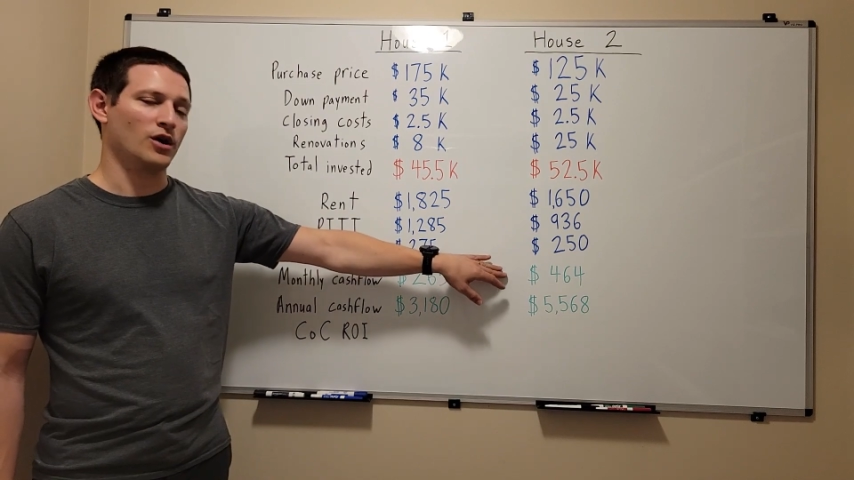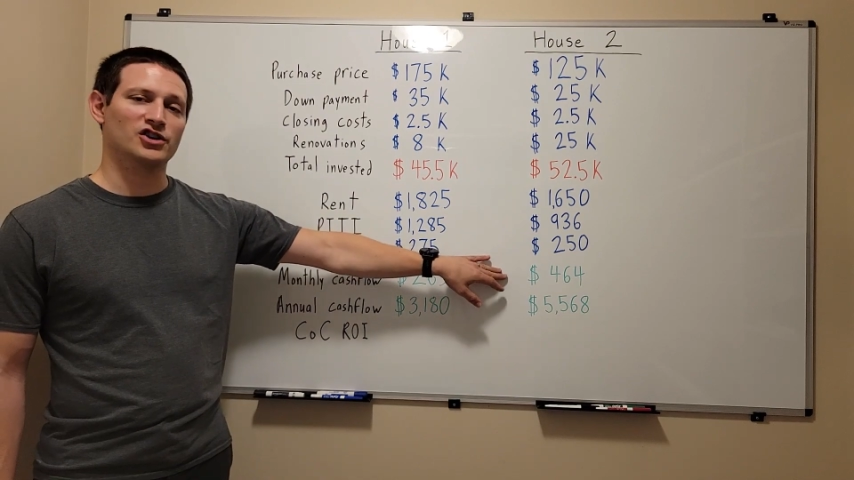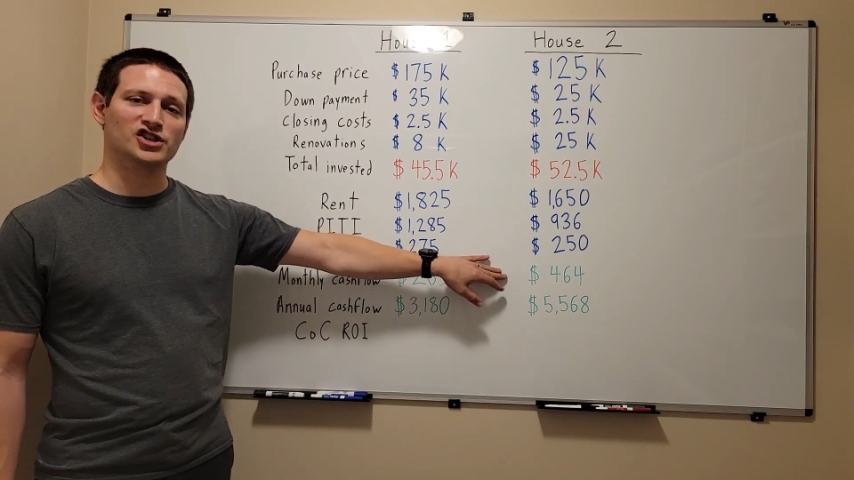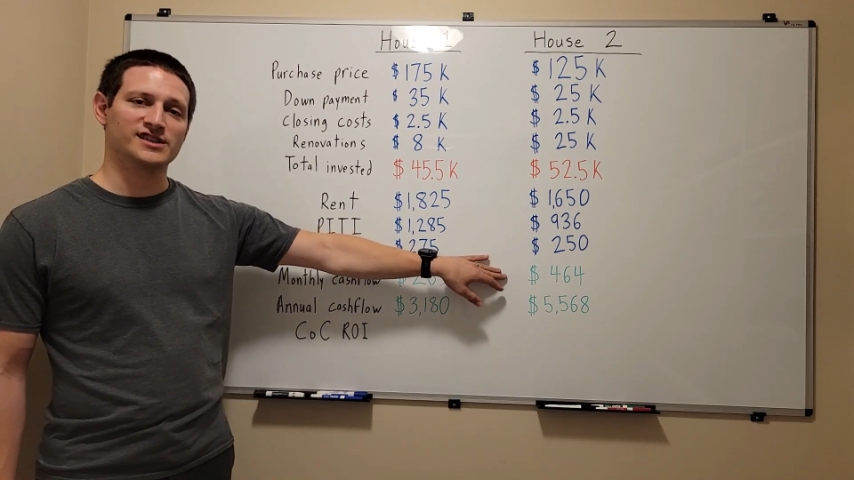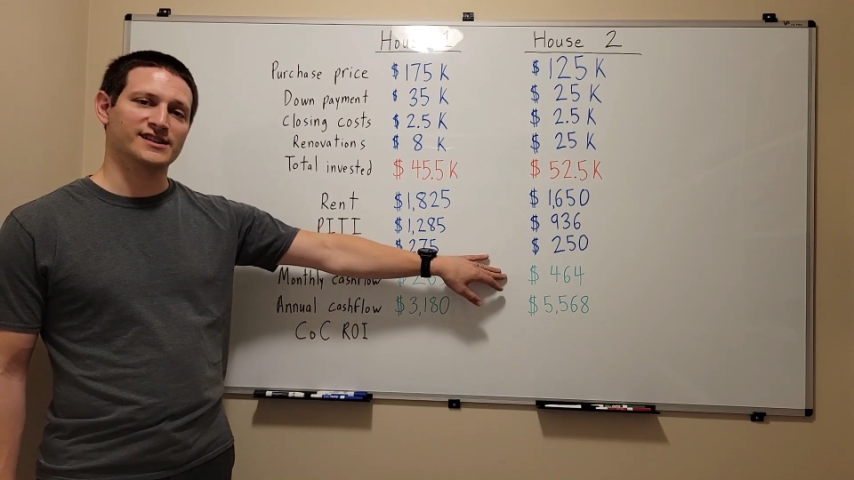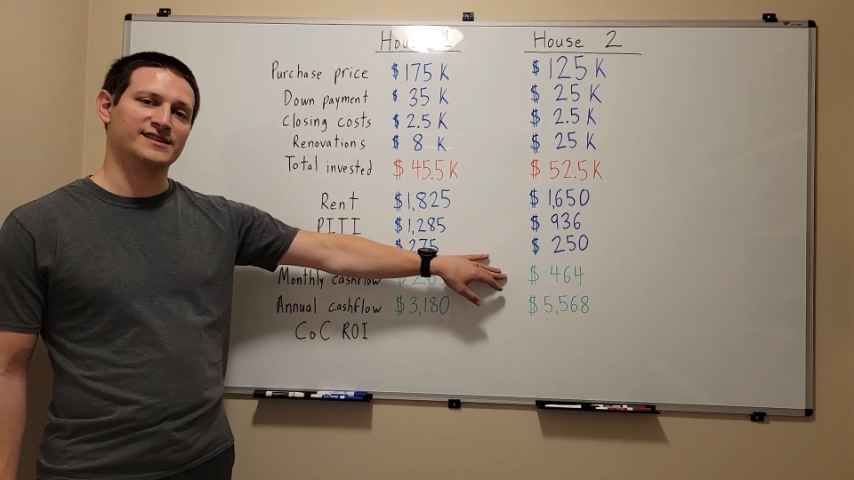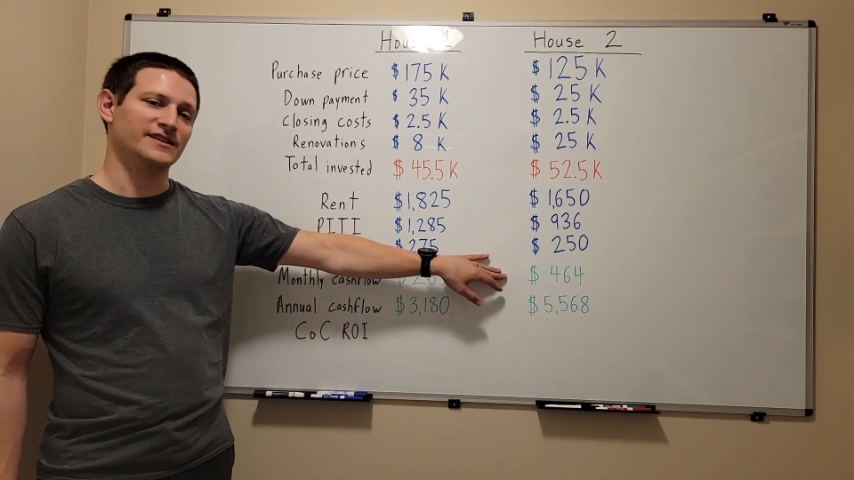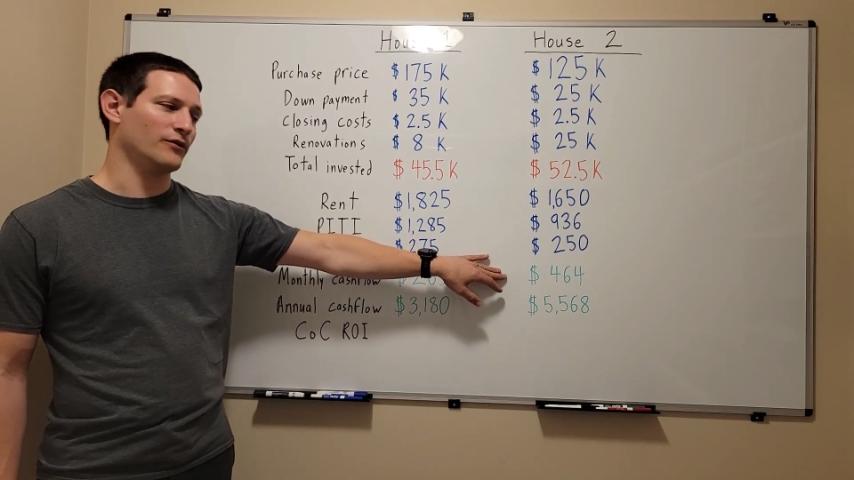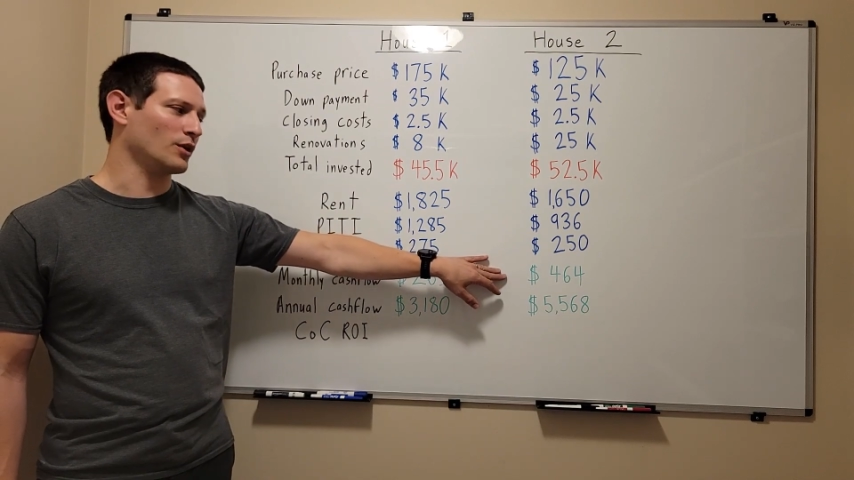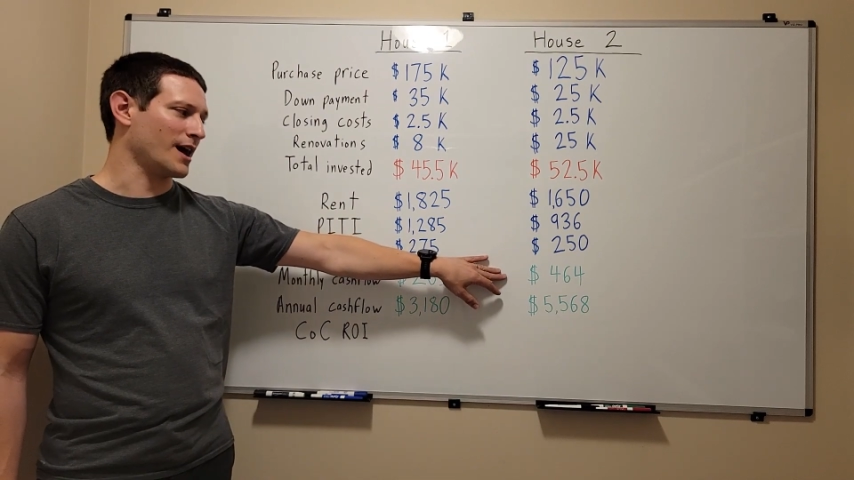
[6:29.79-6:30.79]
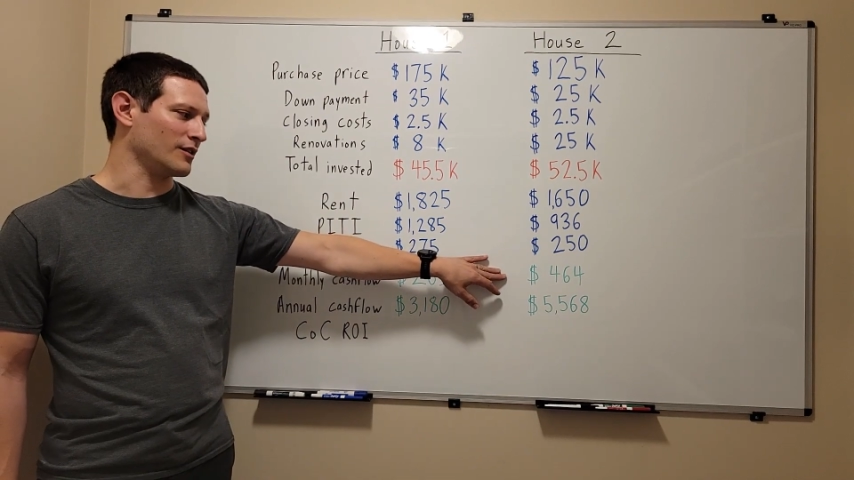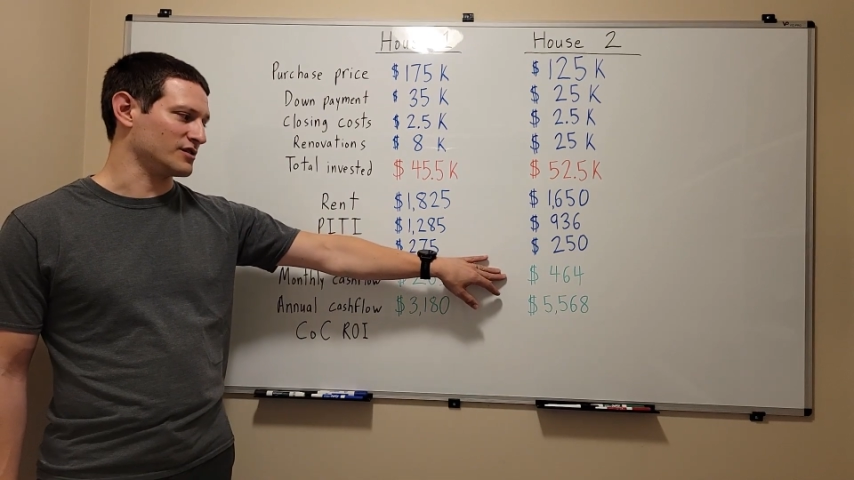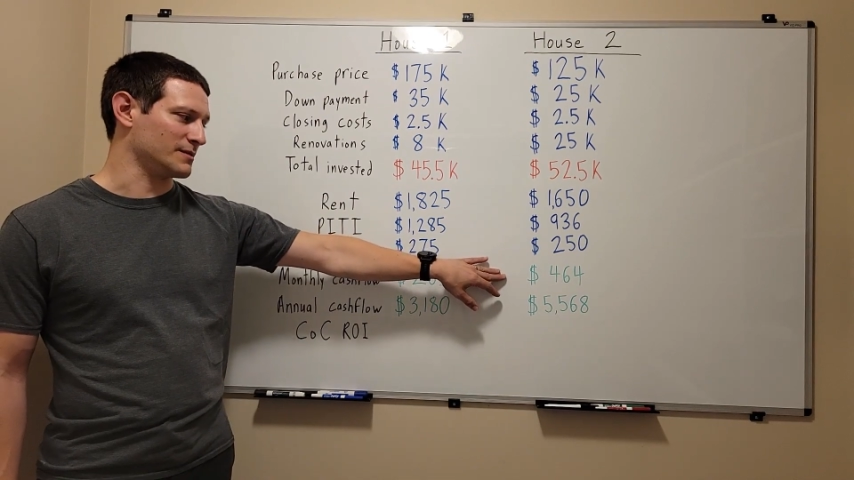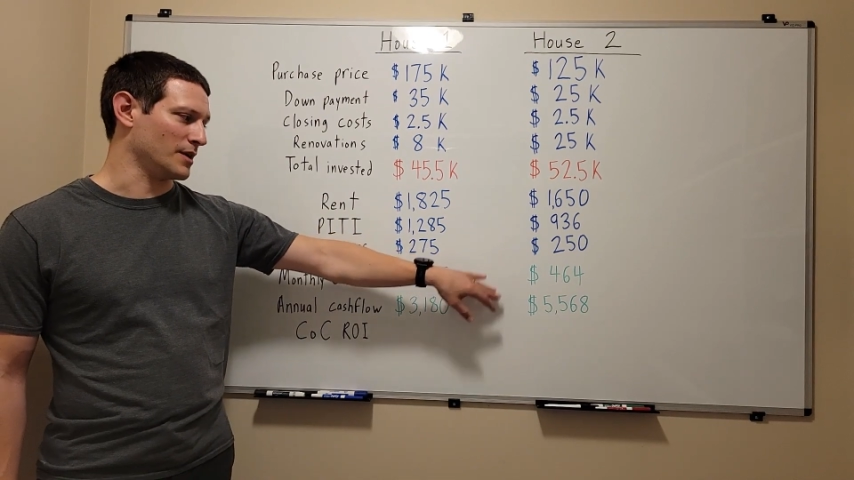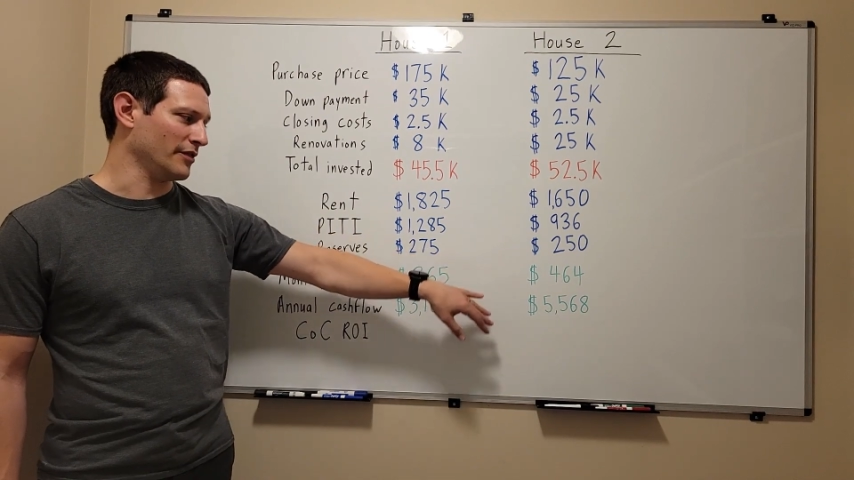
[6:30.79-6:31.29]

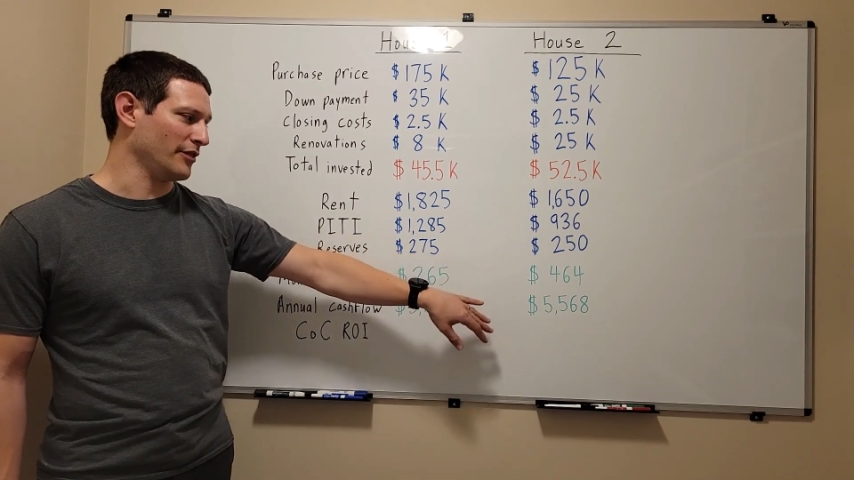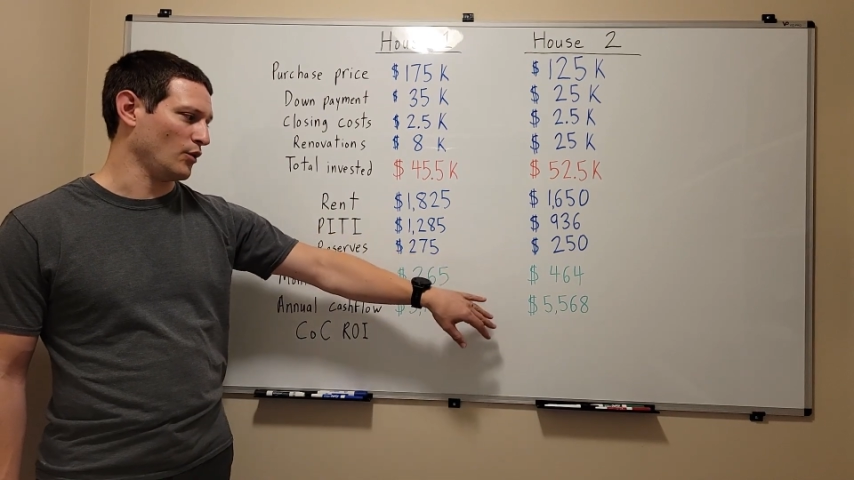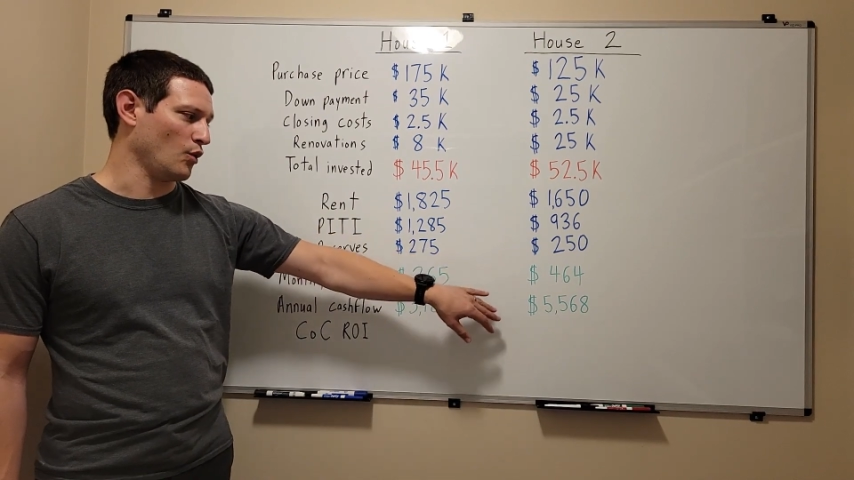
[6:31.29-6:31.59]
$464 a month